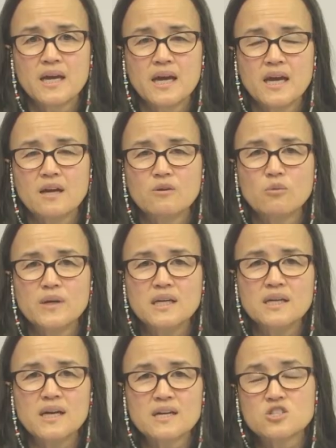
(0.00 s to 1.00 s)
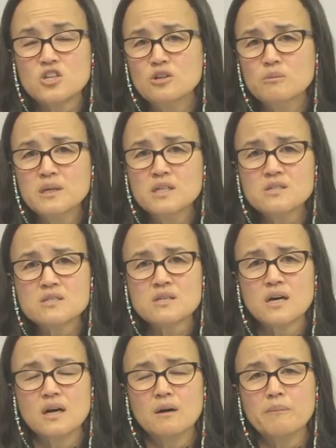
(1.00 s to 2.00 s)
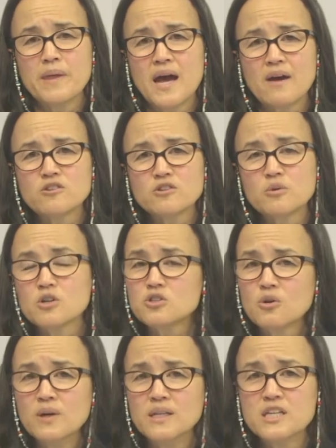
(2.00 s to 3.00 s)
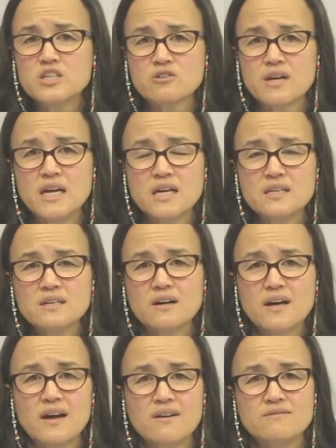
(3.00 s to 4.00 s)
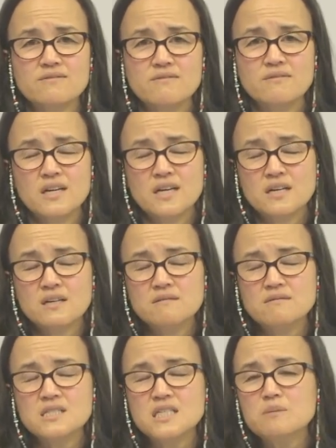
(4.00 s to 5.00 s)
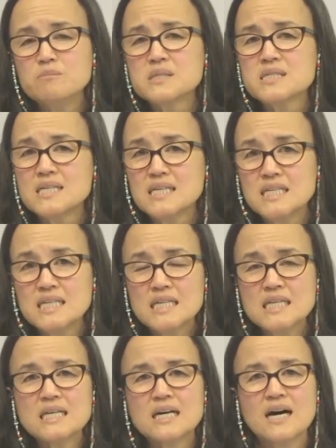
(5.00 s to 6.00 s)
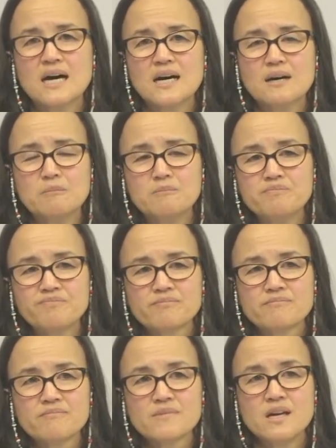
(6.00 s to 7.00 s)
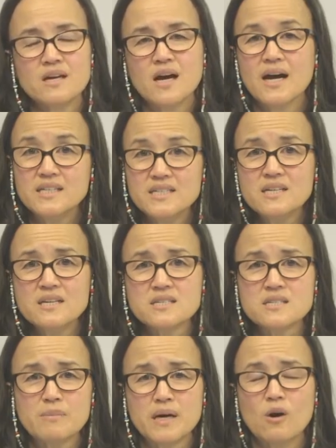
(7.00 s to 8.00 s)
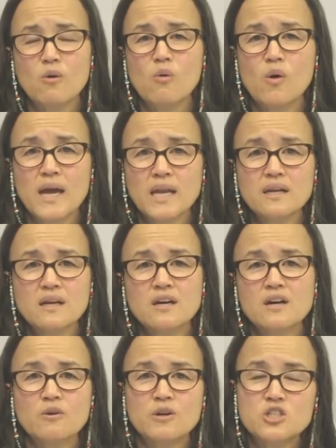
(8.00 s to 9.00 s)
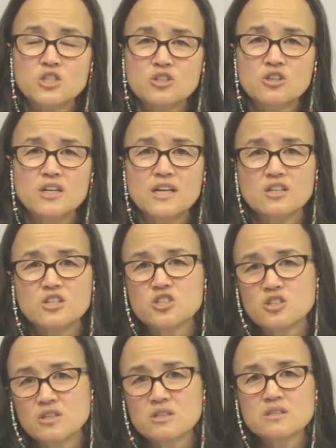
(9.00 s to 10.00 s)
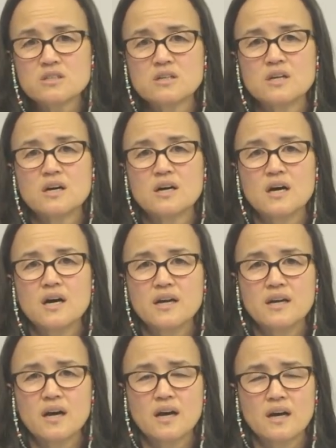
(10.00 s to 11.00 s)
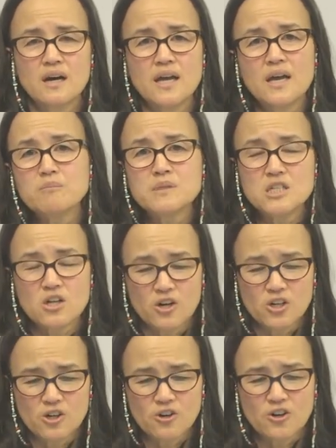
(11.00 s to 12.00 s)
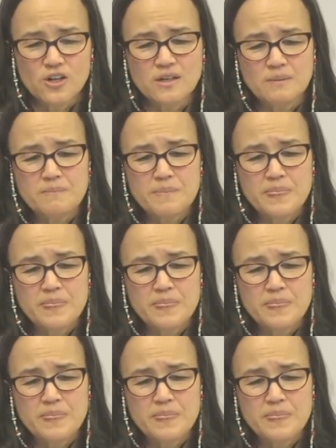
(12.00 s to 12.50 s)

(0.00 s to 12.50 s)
And we as humans, after we're toilet trained, have deep-seated ideas about when we should and shouldn't empty our urine.